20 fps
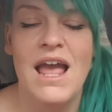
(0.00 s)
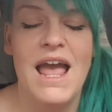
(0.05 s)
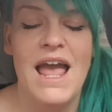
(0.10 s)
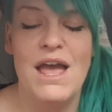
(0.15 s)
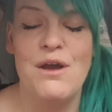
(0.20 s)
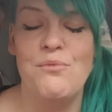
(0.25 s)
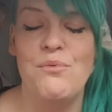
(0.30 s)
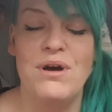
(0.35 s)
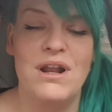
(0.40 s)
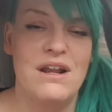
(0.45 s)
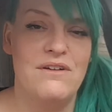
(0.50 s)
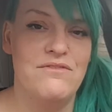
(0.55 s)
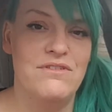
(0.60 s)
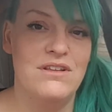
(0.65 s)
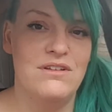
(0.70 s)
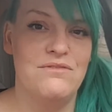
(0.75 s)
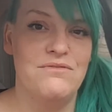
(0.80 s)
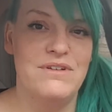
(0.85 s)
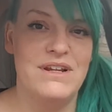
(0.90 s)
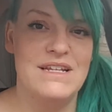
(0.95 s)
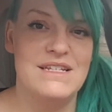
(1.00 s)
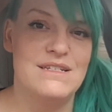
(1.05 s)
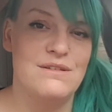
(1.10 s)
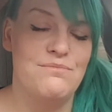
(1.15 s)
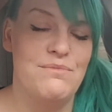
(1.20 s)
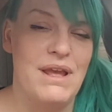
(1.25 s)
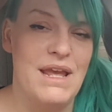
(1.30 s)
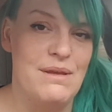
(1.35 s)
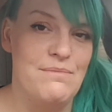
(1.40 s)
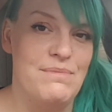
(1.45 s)
And whatever the
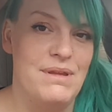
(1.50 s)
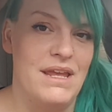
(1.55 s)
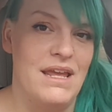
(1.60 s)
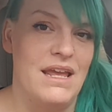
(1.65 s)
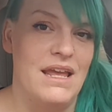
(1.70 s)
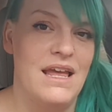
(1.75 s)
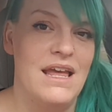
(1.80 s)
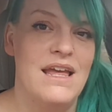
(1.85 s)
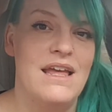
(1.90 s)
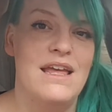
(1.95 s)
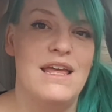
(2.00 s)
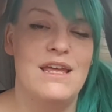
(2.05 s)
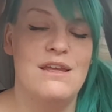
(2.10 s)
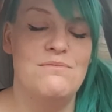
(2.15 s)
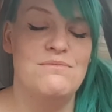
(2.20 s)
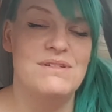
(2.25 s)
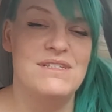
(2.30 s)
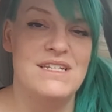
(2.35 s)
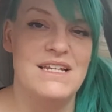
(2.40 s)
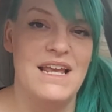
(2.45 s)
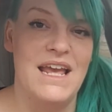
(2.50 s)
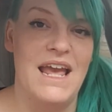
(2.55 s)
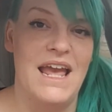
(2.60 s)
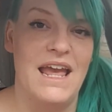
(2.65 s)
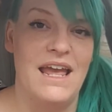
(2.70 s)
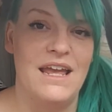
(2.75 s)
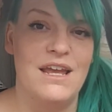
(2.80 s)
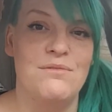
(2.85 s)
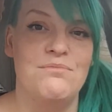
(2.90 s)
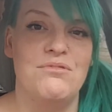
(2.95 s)
reason may be,
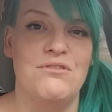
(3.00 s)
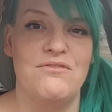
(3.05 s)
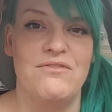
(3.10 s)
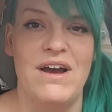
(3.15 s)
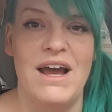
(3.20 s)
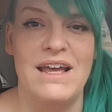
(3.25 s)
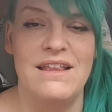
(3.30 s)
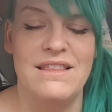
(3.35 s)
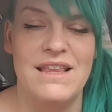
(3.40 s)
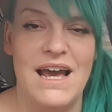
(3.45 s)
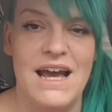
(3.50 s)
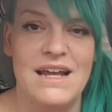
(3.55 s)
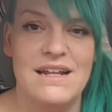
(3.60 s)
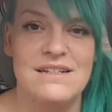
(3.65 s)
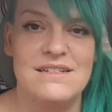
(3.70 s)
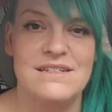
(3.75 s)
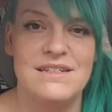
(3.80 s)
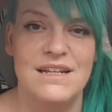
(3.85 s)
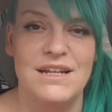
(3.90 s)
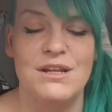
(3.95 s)
MCA can provide that.